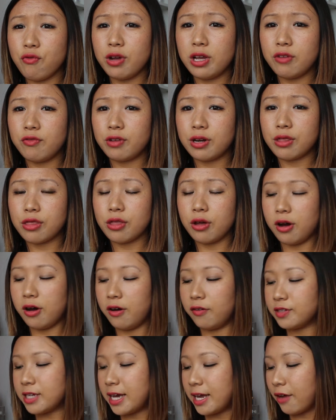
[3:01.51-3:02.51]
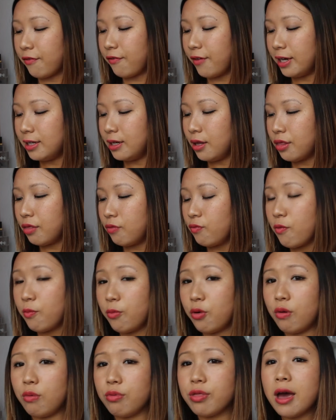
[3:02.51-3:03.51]
really soft, and I find this
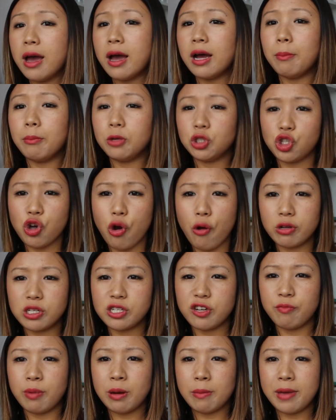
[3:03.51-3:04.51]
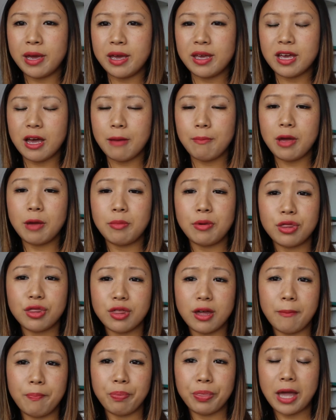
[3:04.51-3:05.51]
removes majority of my makeup. Maybe
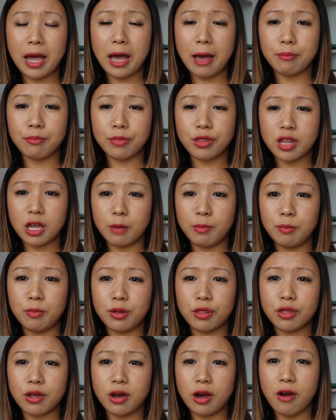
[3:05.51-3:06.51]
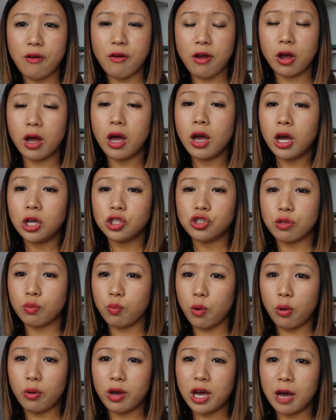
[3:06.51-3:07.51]
some stubborn mascara just
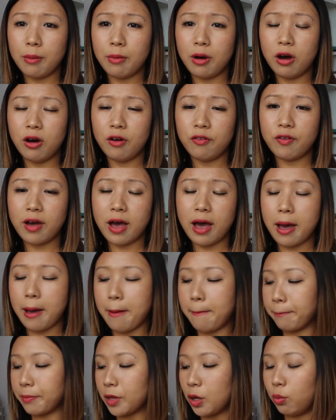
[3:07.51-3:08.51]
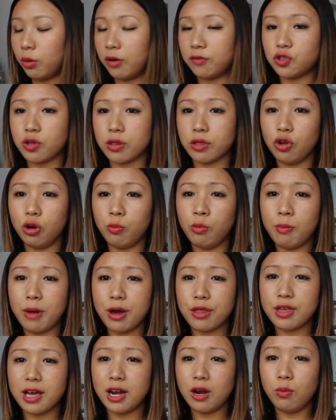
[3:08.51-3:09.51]
won't come off with just normal
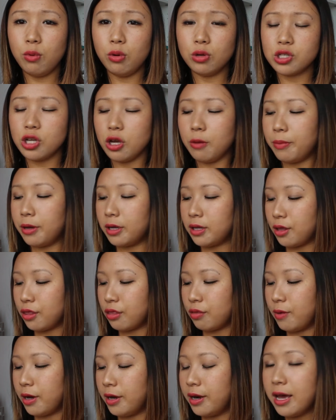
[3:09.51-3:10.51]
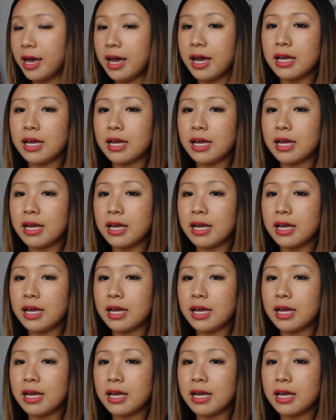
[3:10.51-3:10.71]
micellar water, but this one